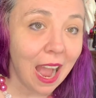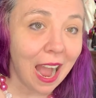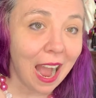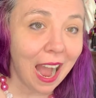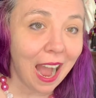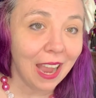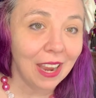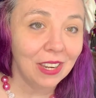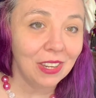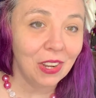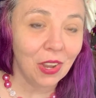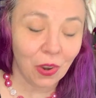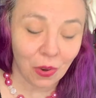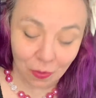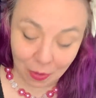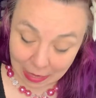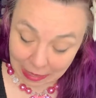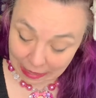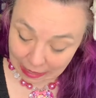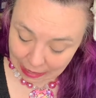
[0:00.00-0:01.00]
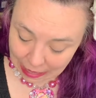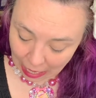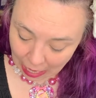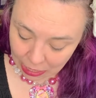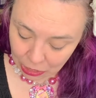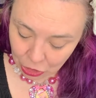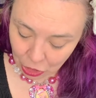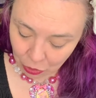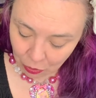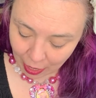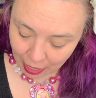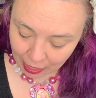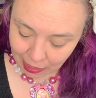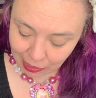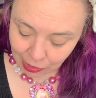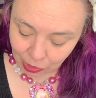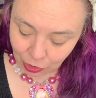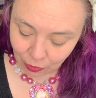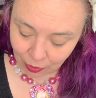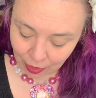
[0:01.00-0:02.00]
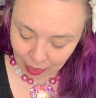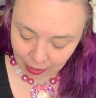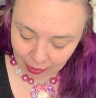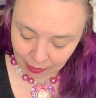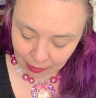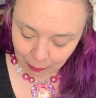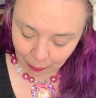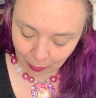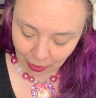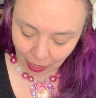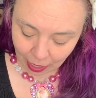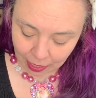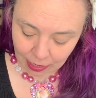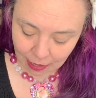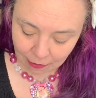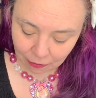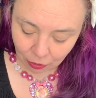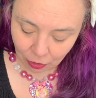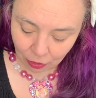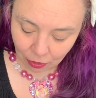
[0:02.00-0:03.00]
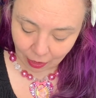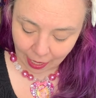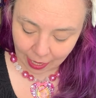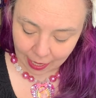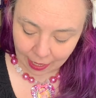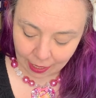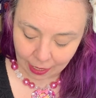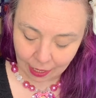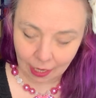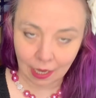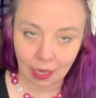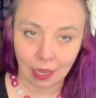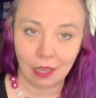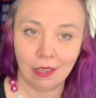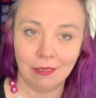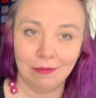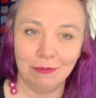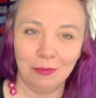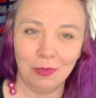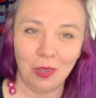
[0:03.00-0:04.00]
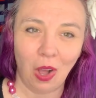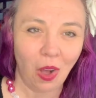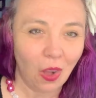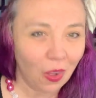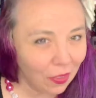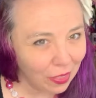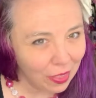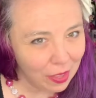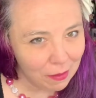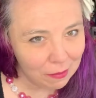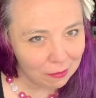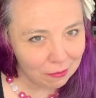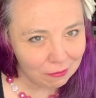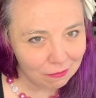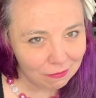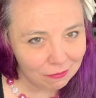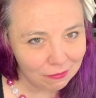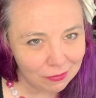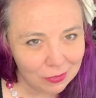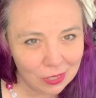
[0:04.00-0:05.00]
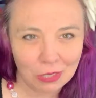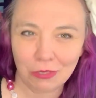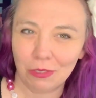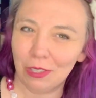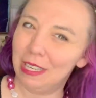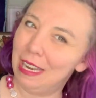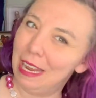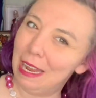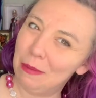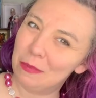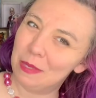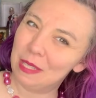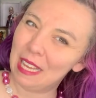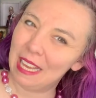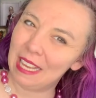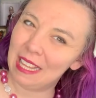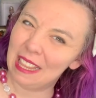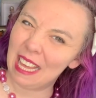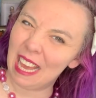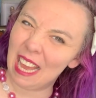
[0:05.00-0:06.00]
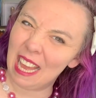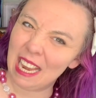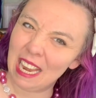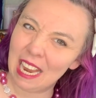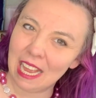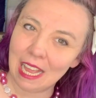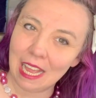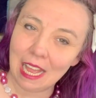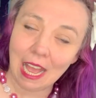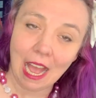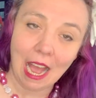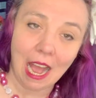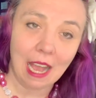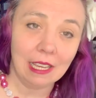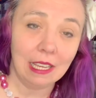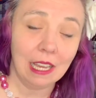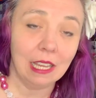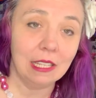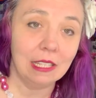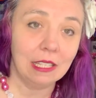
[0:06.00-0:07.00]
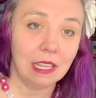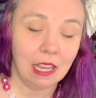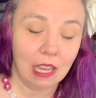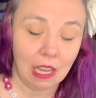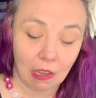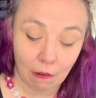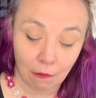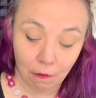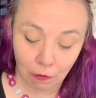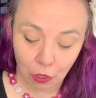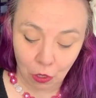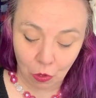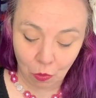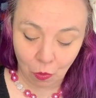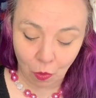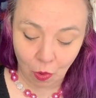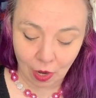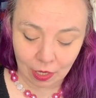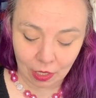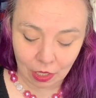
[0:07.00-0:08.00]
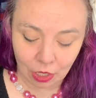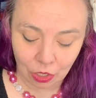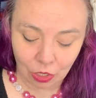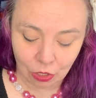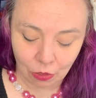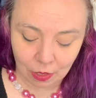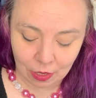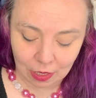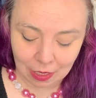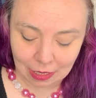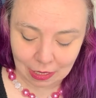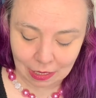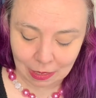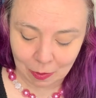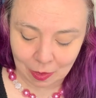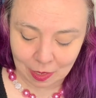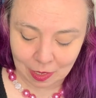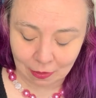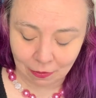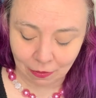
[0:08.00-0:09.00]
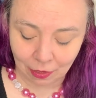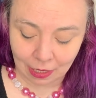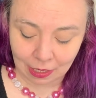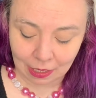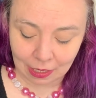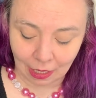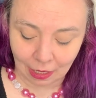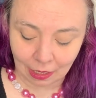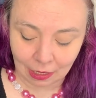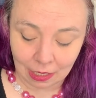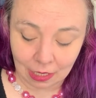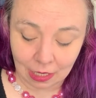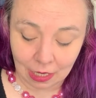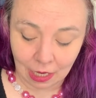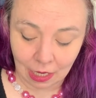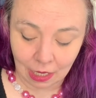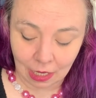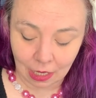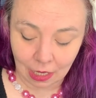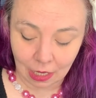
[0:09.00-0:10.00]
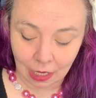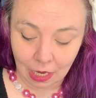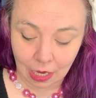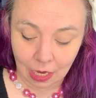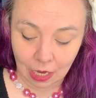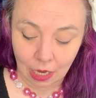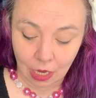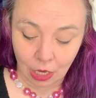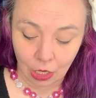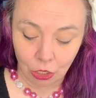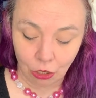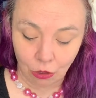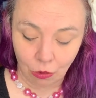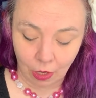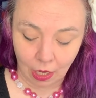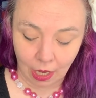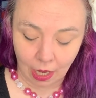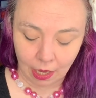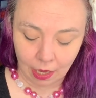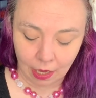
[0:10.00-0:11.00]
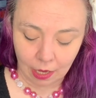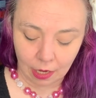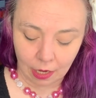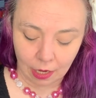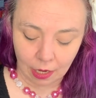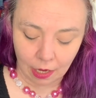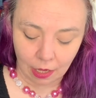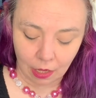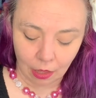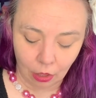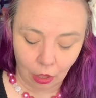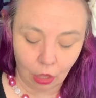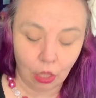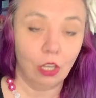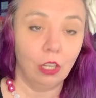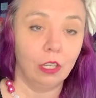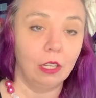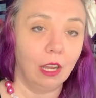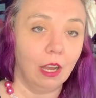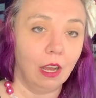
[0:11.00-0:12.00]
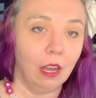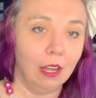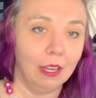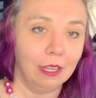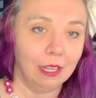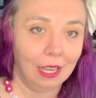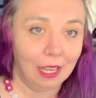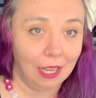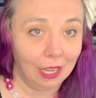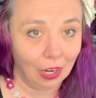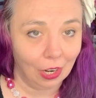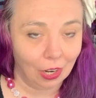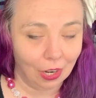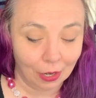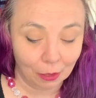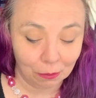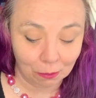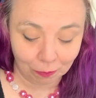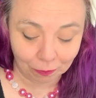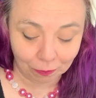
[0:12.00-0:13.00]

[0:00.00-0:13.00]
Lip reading: I know how to do these, but I never called them different names like that. I guess if you want to do a specific technique, you can look on here